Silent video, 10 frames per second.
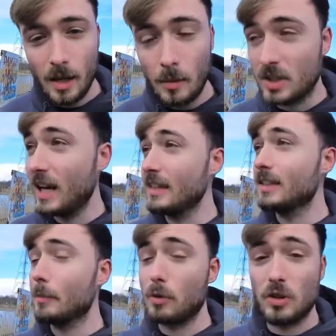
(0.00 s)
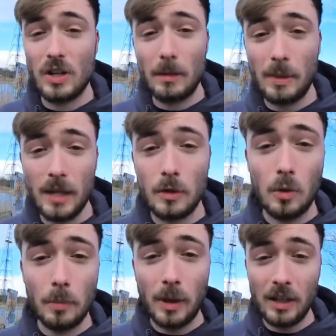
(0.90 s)
which led to the project being
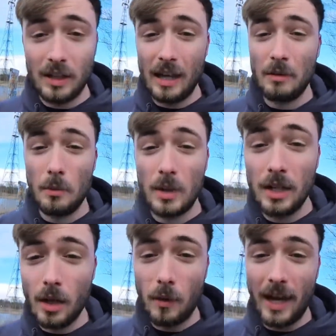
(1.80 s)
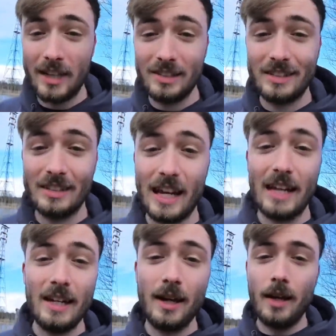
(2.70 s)
called by the name that we know it as
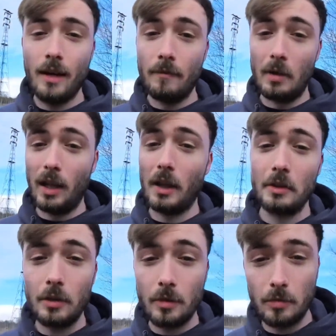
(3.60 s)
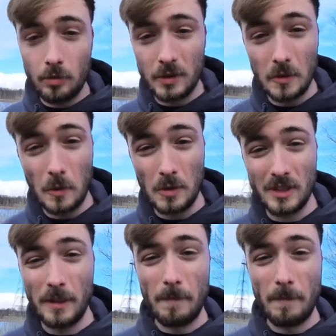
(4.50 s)
today, the London Resort.